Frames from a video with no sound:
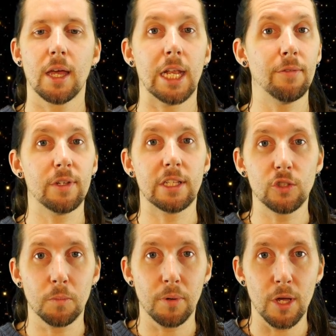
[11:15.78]
And if it
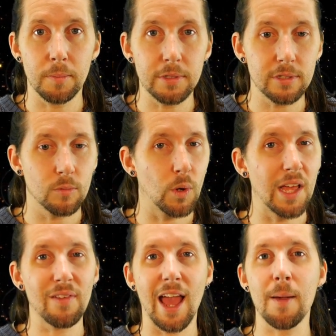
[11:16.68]
is your purpose,
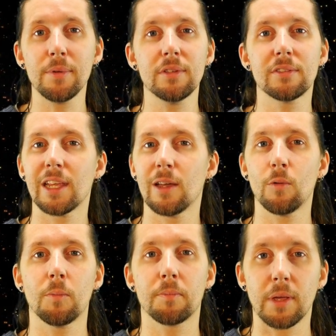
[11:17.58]
whatever happens, it
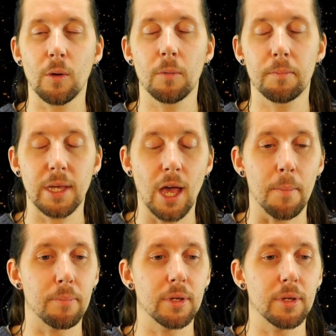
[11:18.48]
will pick up.